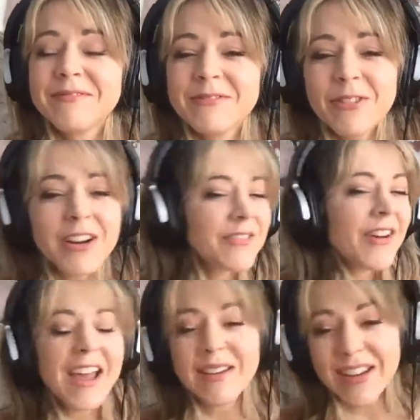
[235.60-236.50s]
What if
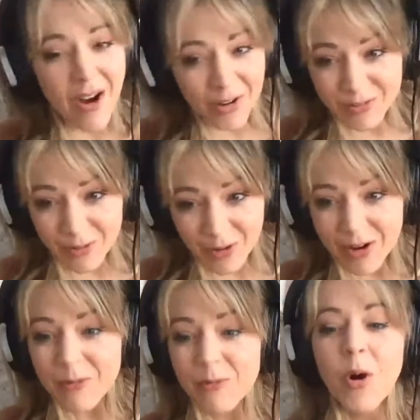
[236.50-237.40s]
I'd gone for
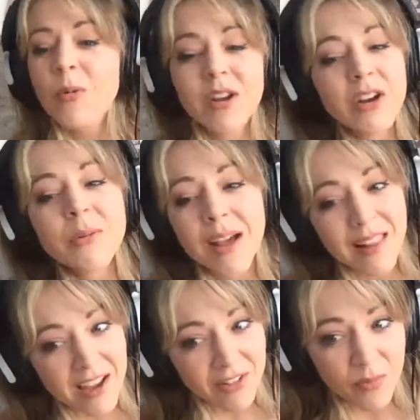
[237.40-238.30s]
it? What could my
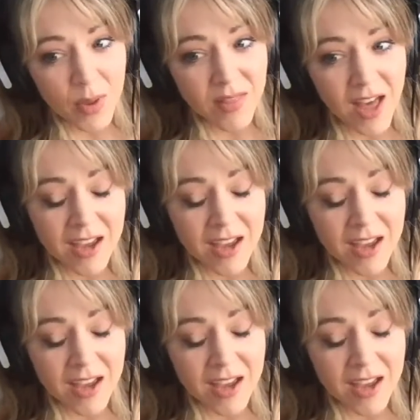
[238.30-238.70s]
life have been like?